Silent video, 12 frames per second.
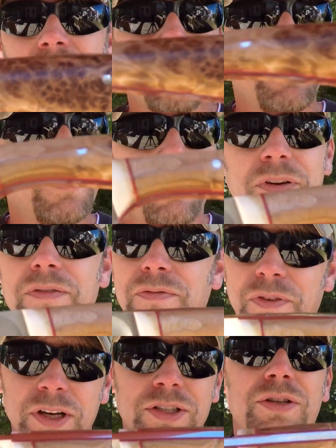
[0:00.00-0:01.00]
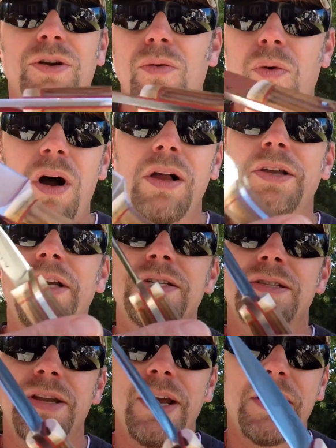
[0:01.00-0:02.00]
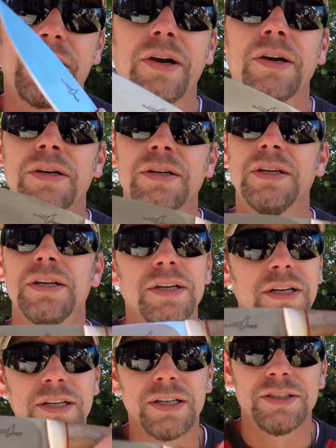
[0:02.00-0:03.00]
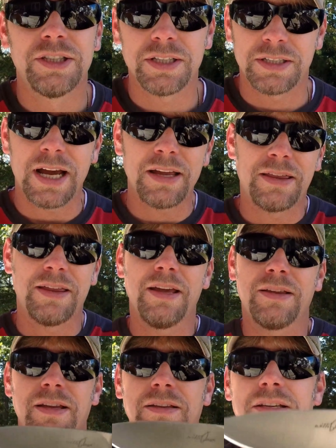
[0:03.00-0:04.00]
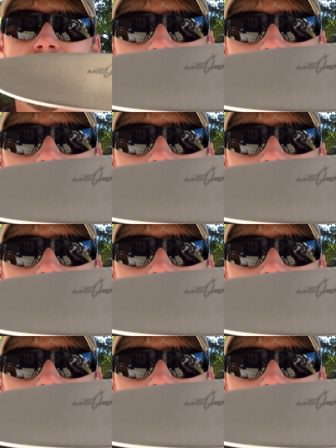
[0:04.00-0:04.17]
I mean, the fit and finish, the quality is there. Just, I think that the